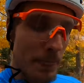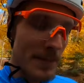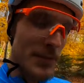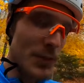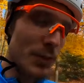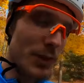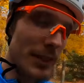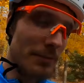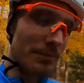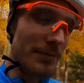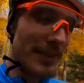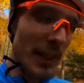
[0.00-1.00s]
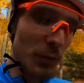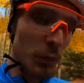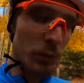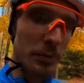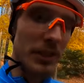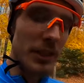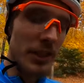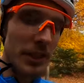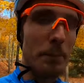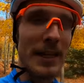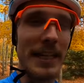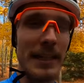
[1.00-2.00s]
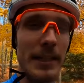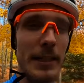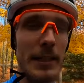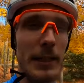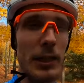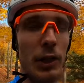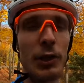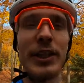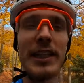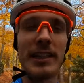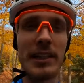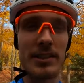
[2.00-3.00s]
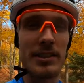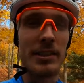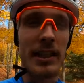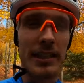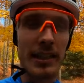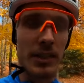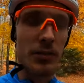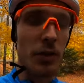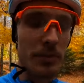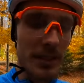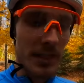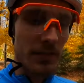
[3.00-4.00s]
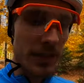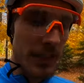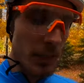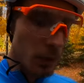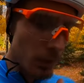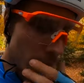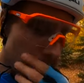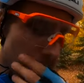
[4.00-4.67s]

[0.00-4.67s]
So um, that will be the main uh, learning lesson, I guess, from this video.